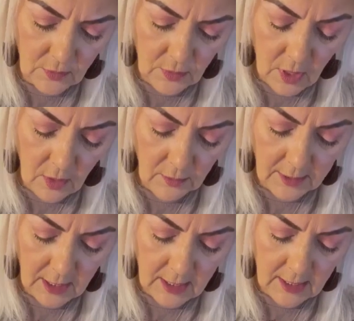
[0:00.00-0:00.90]
good old
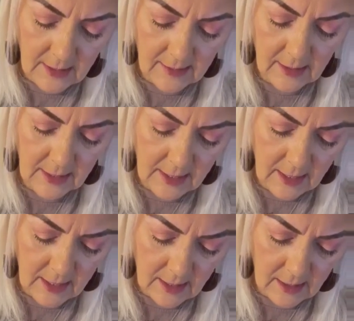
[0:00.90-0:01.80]
days
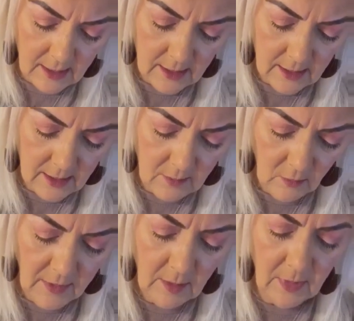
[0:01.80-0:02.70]
again.
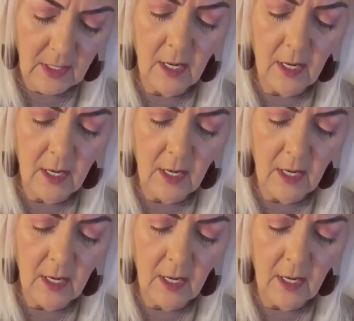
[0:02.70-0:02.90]
Wouldn't that